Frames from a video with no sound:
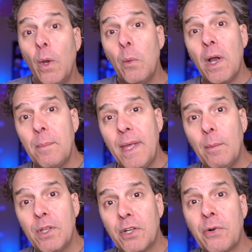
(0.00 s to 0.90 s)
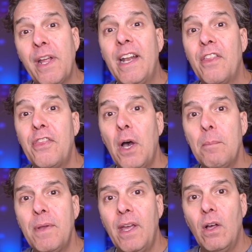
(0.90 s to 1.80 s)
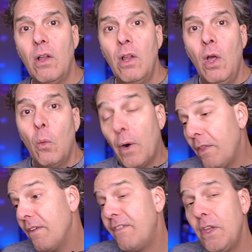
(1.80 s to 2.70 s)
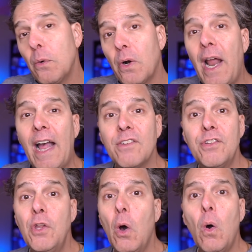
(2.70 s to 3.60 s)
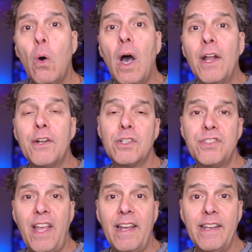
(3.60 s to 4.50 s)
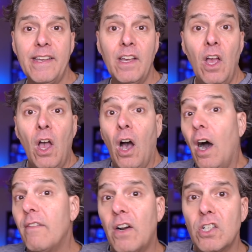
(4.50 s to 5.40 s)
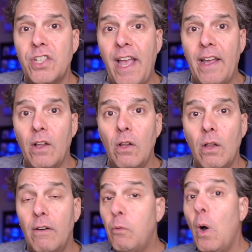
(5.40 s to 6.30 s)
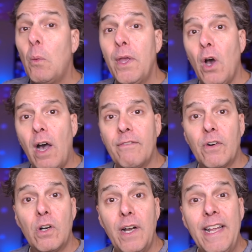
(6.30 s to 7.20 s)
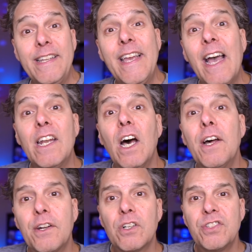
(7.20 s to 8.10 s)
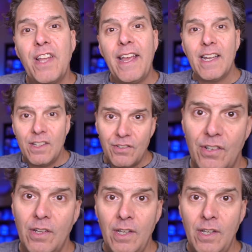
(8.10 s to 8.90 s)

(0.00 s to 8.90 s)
We wanna be able to create a thumbnail where the viewer has no understanding of our channel, of what we offer, and yet understands